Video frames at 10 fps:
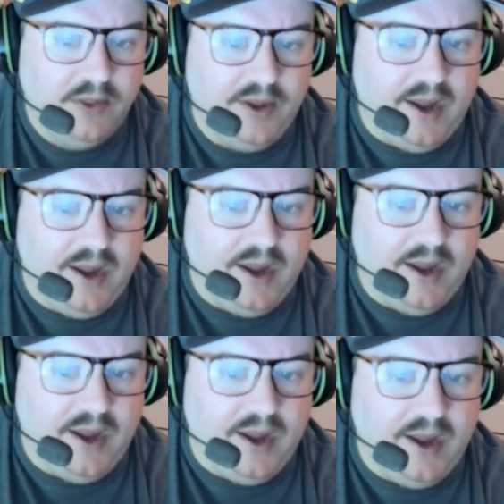the air
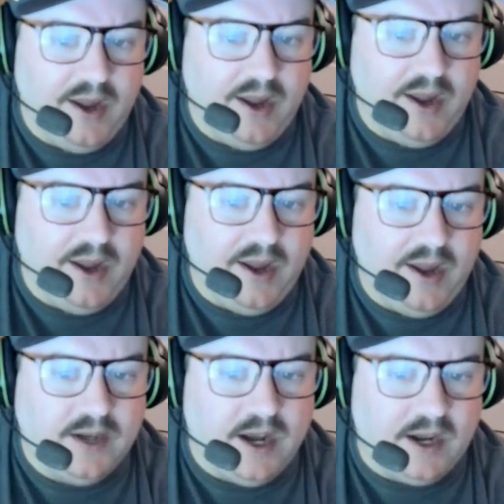really did kind of
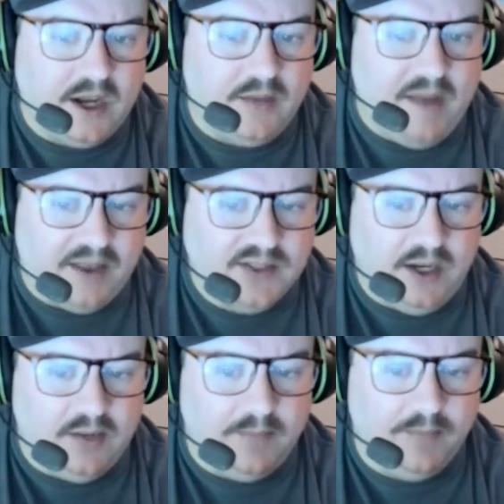come out of the
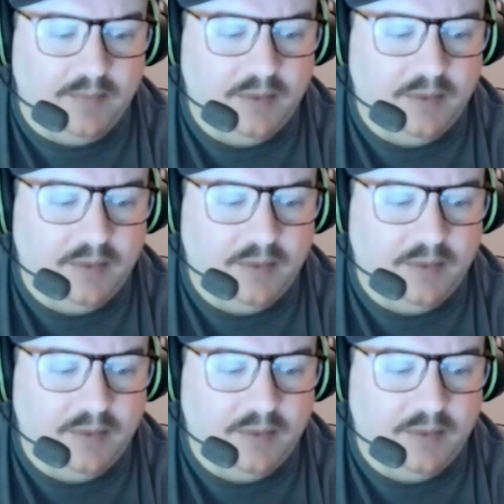stadium